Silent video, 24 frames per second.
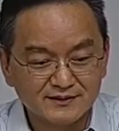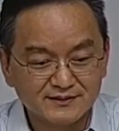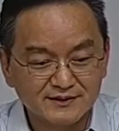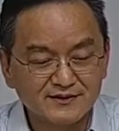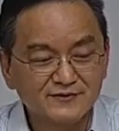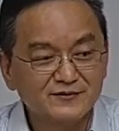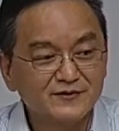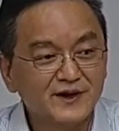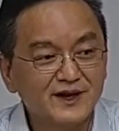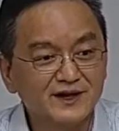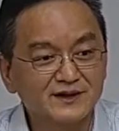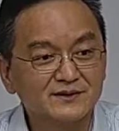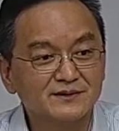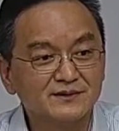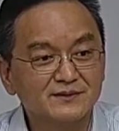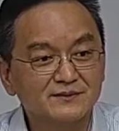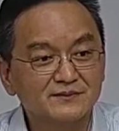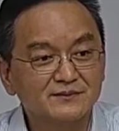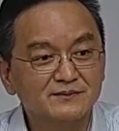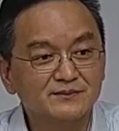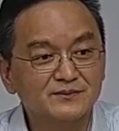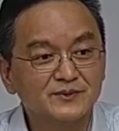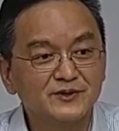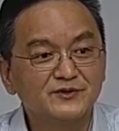in fact,
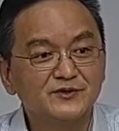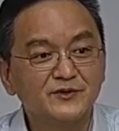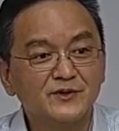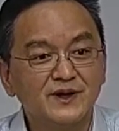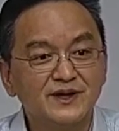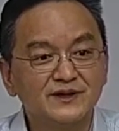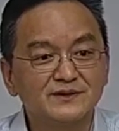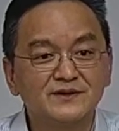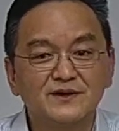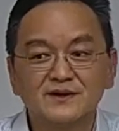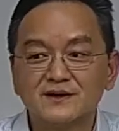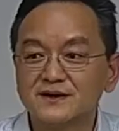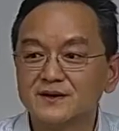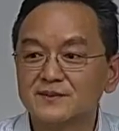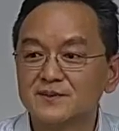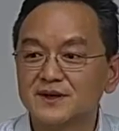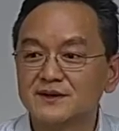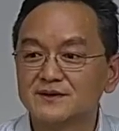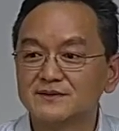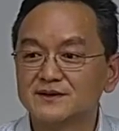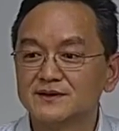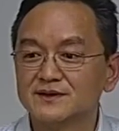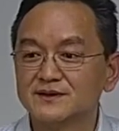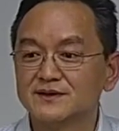before I talk
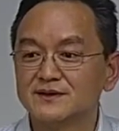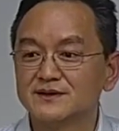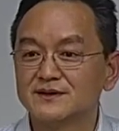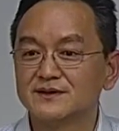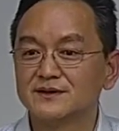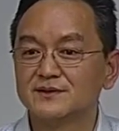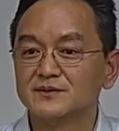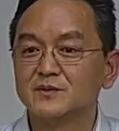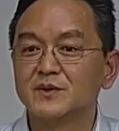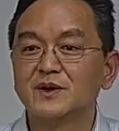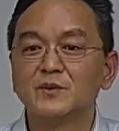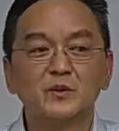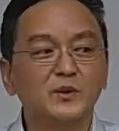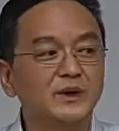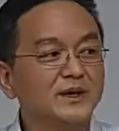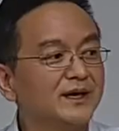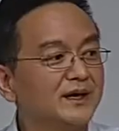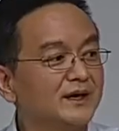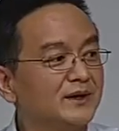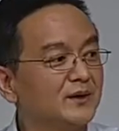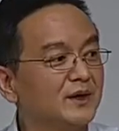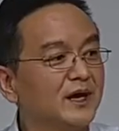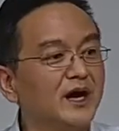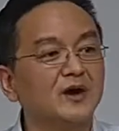about the, what
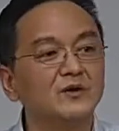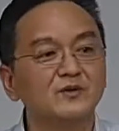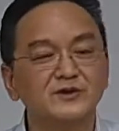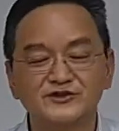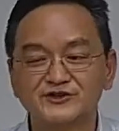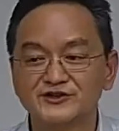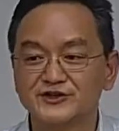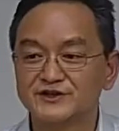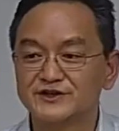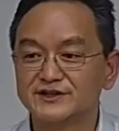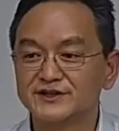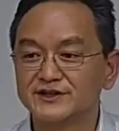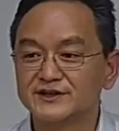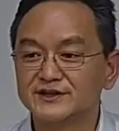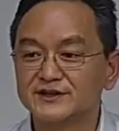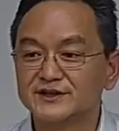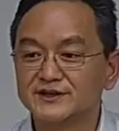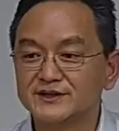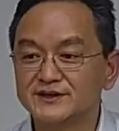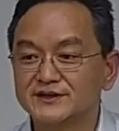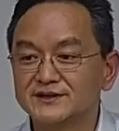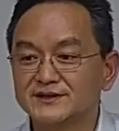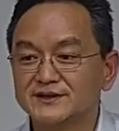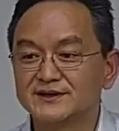we, our journey,
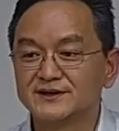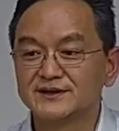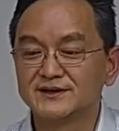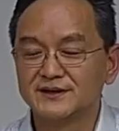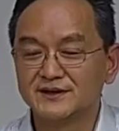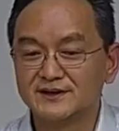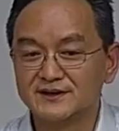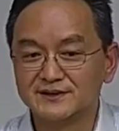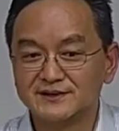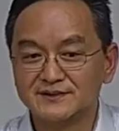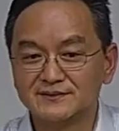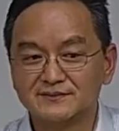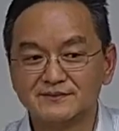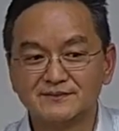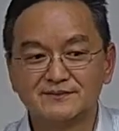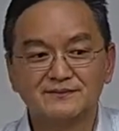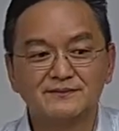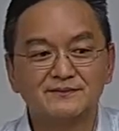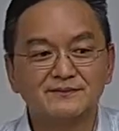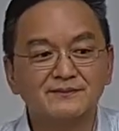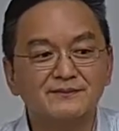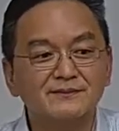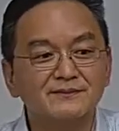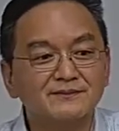um,
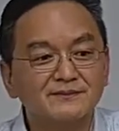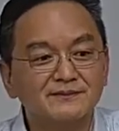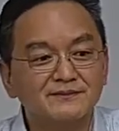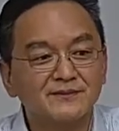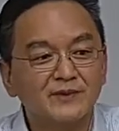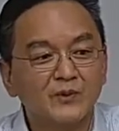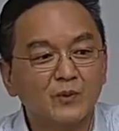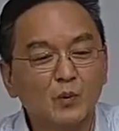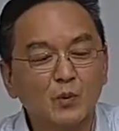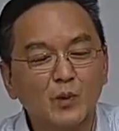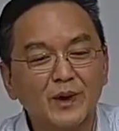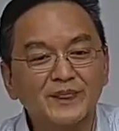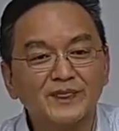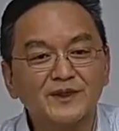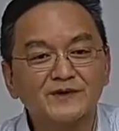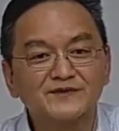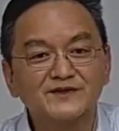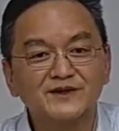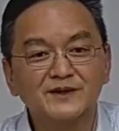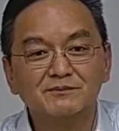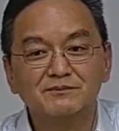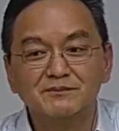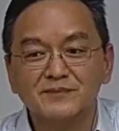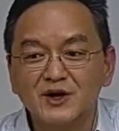one
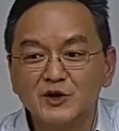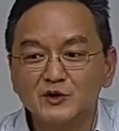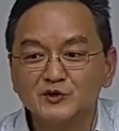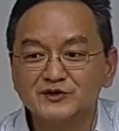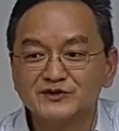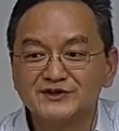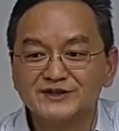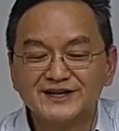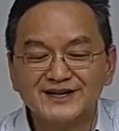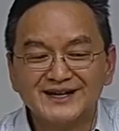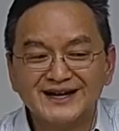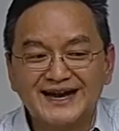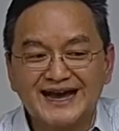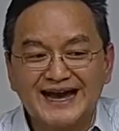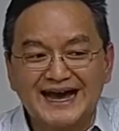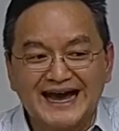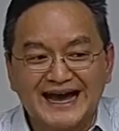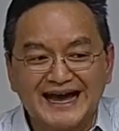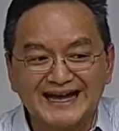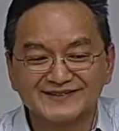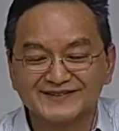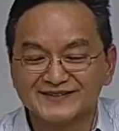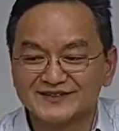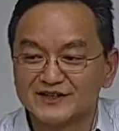of the most
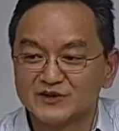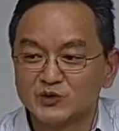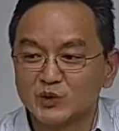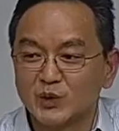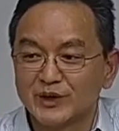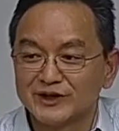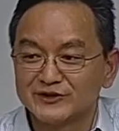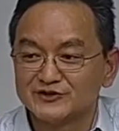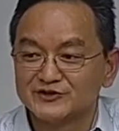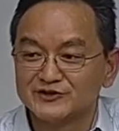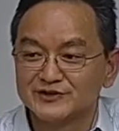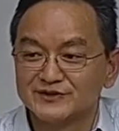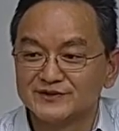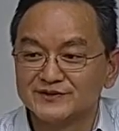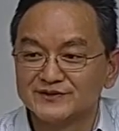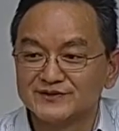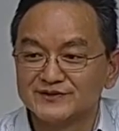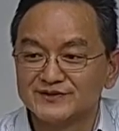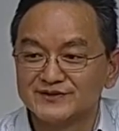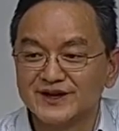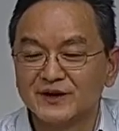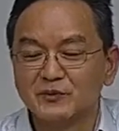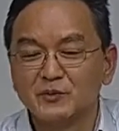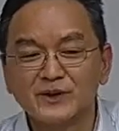asked questions
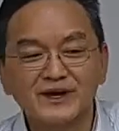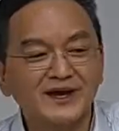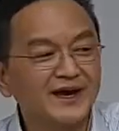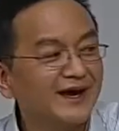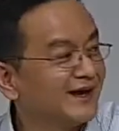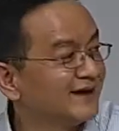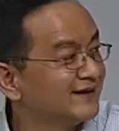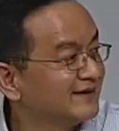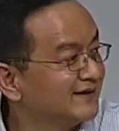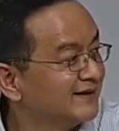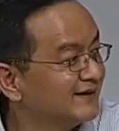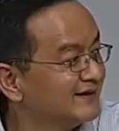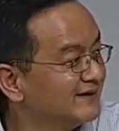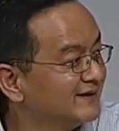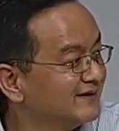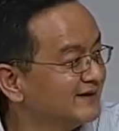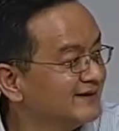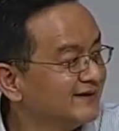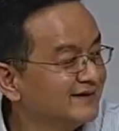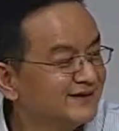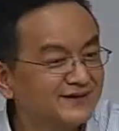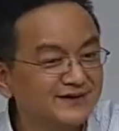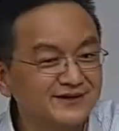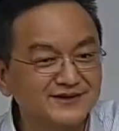that we had
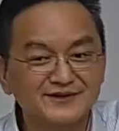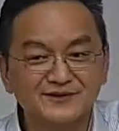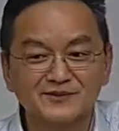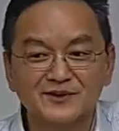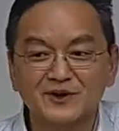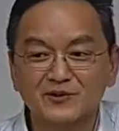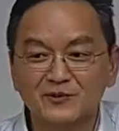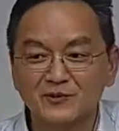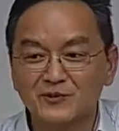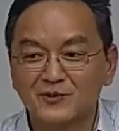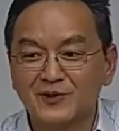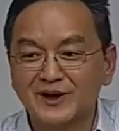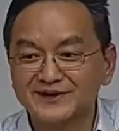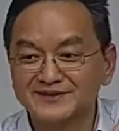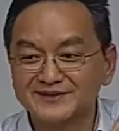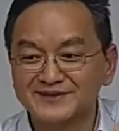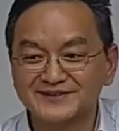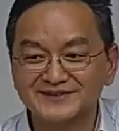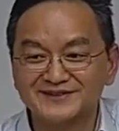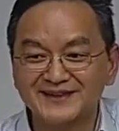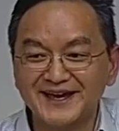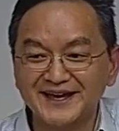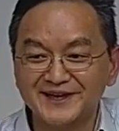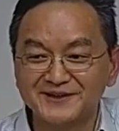is about why
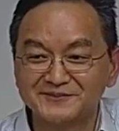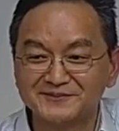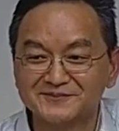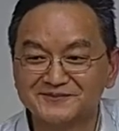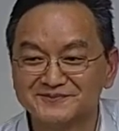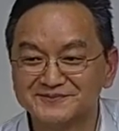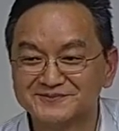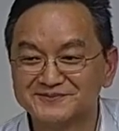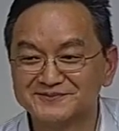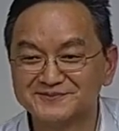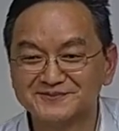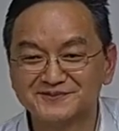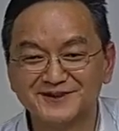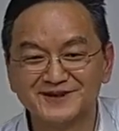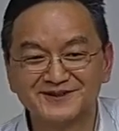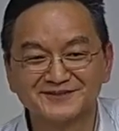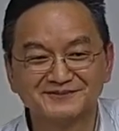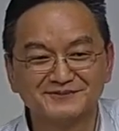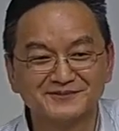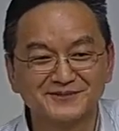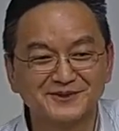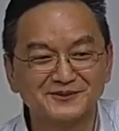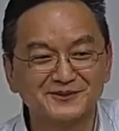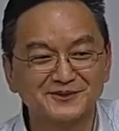this name. Right?
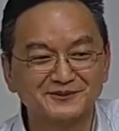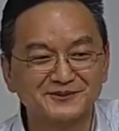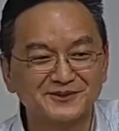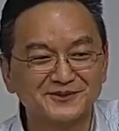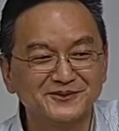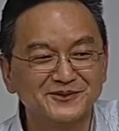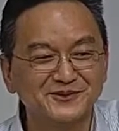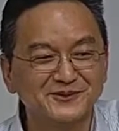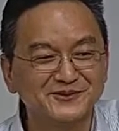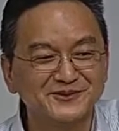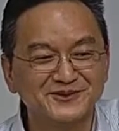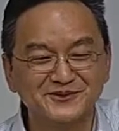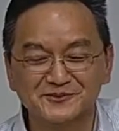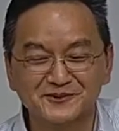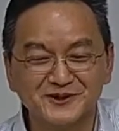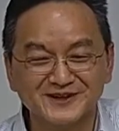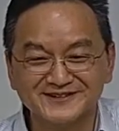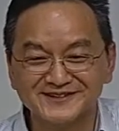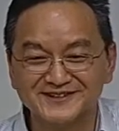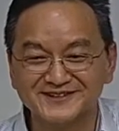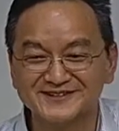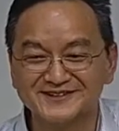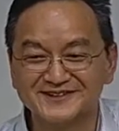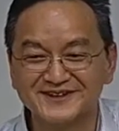People, people always,
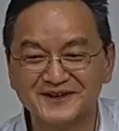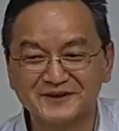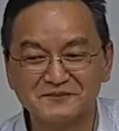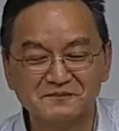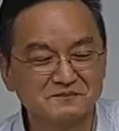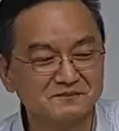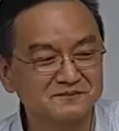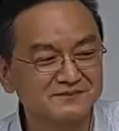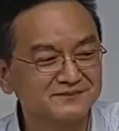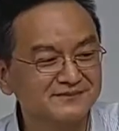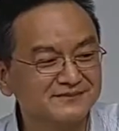why this name?